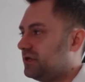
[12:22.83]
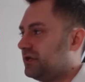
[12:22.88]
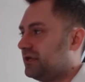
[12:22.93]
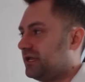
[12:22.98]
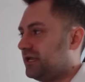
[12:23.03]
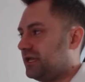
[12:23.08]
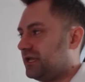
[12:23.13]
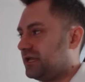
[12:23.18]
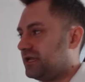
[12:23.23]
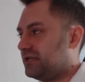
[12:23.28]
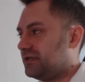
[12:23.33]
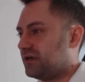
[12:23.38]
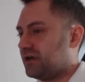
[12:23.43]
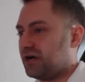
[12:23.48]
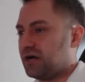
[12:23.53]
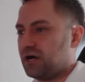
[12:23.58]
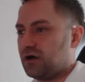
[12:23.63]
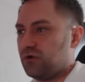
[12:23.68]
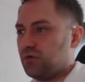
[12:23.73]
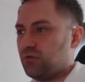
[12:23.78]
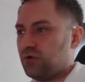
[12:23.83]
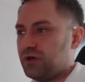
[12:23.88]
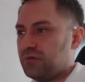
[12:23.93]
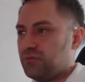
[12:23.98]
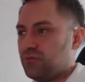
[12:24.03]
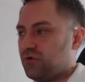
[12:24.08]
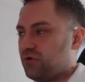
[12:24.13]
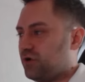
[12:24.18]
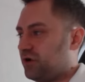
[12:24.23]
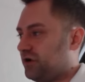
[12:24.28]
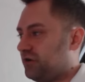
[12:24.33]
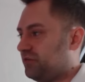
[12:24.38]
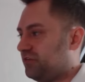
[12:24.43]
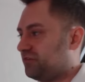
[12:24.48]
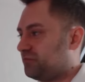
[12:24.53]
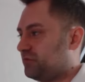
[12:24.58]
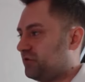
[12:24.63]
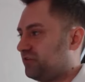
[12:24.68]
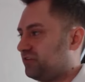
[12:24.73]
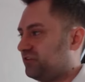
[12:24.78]
And uh, one more, this
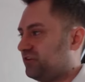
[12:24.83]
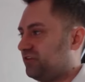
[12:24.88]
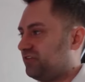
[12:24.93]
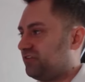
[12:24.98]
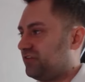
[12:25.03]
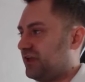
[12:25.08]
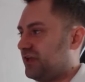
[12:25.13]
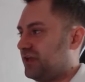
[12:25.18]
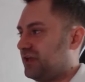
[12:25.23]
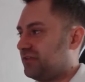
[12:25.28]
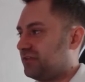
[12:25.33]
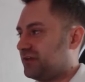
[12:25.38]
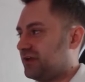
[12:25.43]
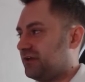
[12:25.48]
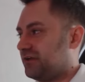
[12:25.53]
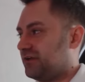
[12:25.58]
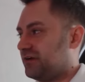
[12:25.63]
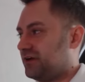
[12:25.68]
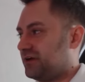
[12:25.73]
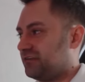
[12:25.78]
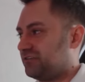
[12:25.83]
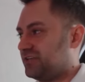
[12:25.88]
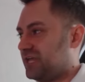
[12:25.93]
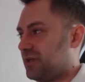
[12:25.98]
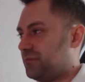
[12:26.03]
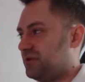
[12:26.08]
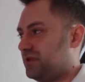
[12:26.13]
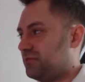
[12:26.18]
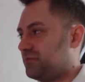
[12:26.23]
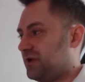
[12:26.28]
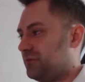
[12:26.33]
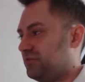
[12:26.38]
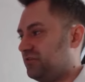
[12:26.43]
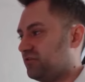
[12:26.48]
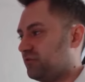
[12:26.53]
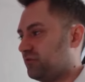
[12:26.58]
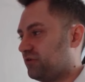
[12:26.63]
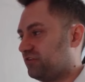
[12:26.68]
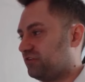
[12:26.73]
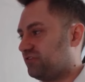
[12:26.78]
person is saying that uh, Examity might be the
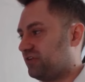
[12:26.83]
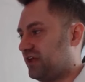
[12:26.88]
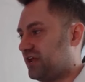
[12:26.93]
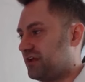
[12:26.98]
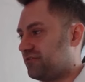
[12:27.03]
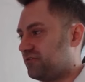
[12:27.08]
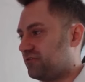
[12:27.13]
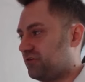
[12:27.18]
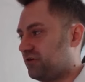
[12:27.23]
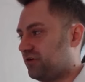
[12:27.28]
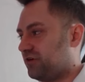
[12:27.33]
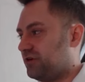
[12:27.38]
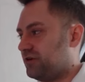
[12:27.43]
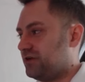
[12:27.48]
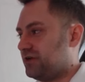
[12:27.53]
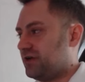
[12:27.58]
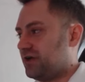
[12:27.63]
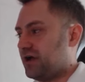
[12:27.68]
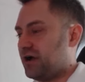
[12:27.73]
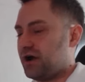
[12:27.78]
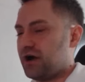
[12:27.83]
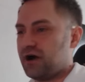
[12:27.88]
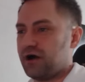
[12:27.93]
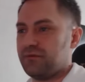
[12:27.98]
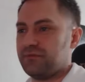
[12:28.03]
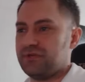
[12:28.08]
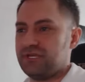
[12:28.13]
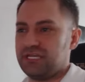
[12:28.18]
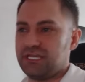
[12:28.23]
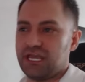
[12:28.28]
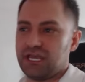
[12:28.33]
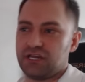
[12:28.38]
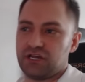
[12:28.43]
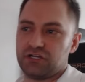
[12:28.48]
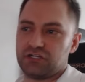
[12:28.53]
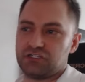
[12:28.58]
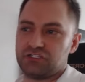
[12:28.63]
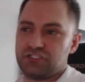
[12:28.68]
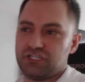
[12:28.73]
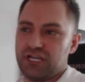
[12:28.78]
worst ever. Um, he can't
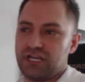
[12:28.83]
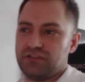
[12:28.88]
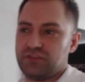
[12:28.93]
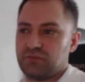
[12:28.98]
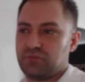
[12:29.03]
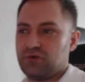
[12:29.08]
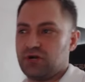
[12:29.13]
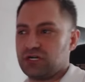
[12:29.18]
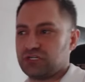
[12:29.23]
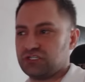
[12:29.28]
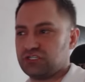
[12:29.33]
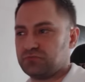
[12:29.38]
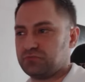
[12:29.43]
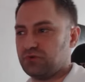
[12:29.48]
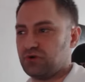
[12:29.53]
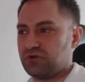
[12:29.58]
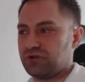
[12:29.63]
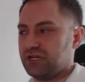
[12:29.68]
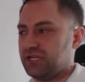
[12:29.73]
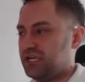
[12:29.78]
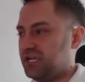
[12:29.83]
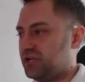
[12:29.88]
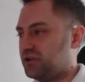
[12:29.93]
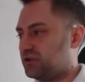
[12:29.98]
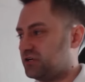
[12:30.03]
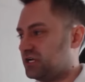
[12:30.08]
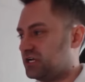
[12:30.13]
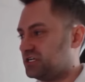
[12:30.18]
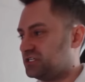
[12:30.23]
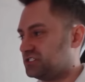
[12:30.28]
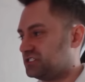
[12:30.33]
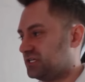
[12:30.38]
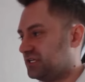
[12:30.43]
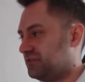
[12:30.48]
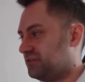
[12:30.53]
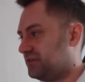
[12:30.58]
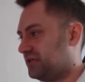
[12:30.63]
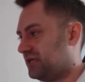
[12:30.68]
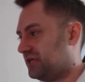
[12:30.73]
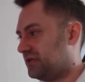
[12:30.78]
understand the proctor's broken English,
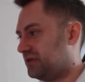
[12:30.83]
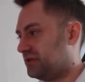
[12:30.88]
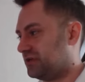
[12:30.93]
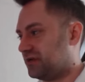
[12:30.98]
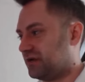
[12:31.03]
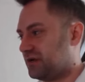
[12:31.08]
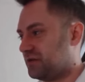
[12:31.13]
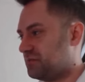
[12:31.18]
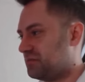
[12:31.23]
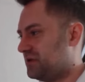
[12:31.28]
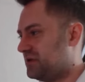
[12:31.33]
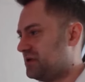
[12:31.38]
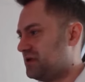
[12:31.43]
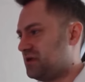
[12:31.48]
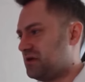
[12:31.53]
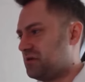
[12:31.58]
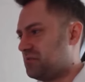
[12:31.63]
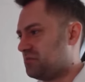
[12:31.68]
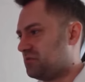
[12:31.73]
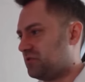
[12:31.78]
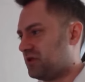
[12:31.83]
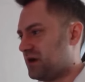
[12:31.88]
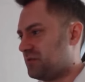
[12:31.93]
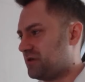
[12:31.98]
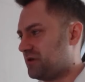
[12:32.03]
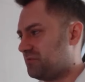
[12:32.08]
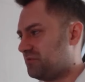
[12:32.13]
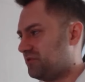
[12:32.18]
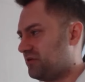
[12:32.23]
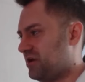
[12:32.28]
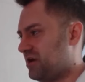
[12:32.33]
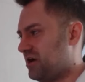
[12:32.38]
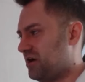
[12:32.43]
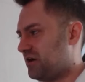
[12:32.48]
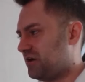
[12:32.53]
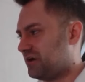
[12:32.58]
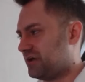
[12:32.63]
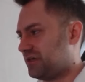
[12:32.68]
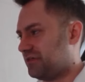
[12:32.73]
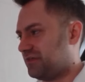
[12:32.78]
and then um, blah blah
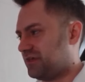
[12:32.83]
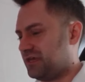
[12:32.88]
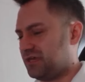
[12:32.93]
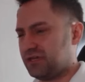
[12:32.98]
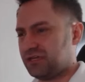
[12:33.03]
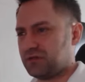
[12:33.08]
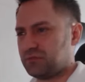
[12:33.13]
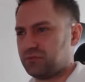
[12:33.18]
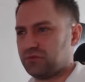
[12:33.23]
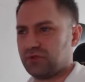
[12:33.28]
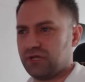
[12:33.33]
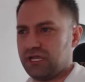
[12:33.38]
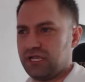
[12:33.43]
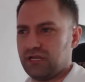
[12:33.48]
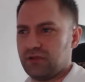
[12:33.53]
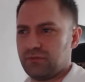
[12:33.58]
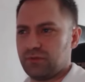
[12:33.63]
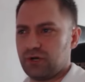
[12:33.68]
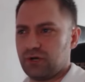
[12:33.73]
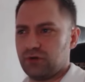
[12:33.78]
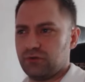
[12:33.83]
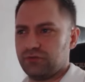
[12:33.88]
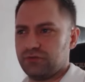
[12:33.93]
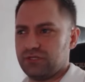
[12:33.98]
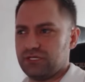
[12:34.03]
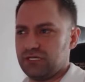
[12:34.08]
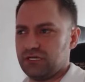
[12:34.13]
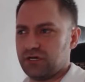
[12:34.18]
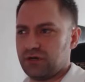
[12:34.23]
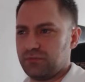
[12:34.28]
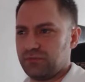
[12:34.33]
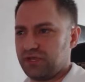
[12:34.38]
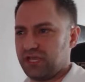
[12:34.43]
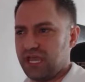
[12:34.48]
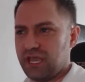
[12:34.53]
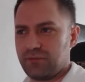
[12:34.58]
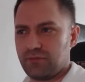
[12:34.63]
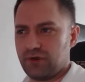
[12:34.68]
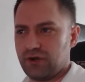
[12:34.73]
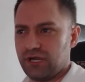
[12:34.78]
blah, and they complain about the um,
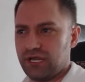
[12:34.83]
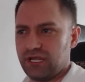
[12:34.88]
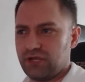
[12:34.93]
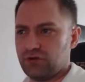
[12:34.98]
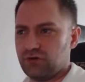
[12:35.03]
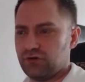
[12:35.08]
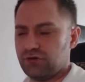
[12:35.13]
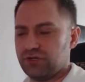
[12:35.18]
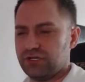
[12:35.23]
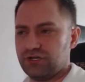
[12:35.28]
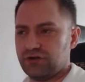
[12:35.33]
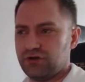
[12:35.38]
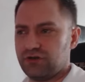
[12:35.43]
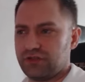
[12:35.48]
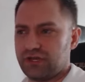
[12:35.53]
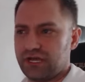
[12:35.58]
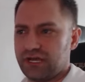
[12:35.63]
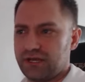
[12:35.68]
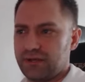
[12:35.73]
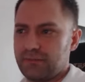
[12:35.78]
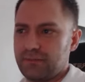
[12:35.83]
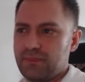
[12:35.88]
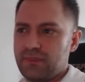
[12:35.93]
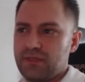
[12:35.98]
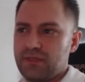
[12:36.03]
camera angle and all that.